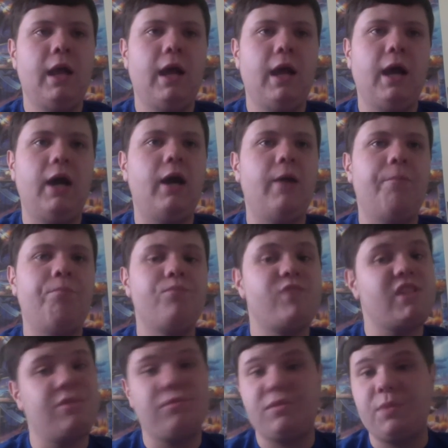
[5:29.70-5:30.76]

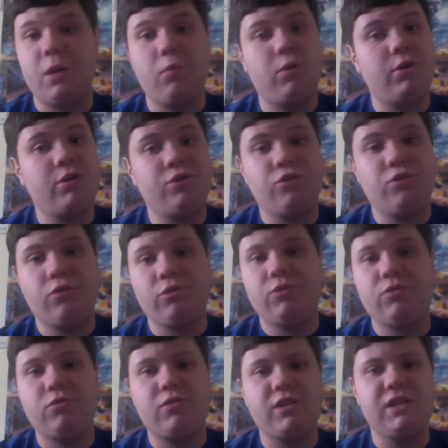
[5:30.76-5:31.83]
Steven Spielberg and George
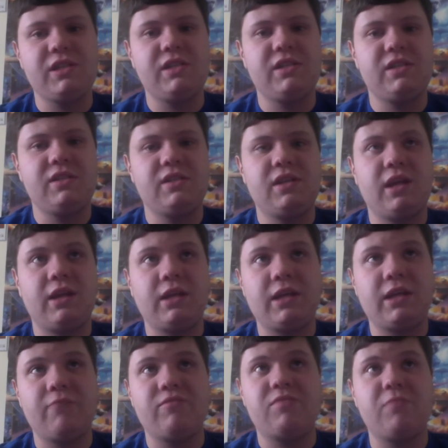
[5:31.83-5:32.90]
Lucas and
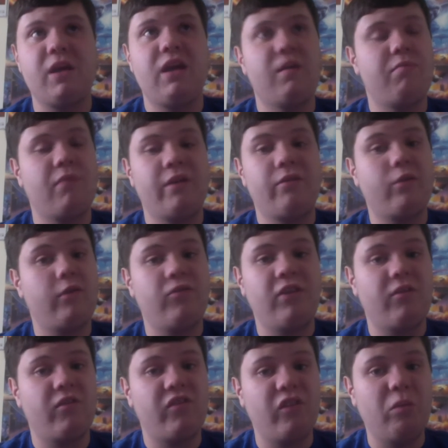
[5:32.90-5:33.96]
Kevin Smith, my three
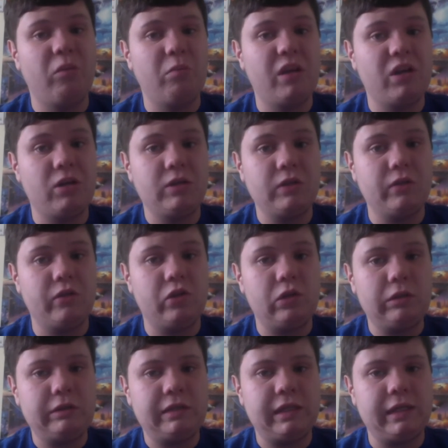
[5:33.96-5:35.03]
favorite filmmakers of
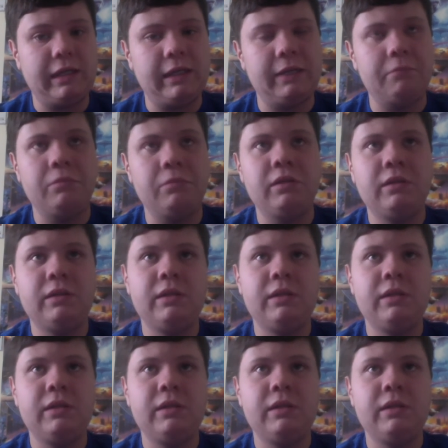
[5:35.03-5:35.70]
all time.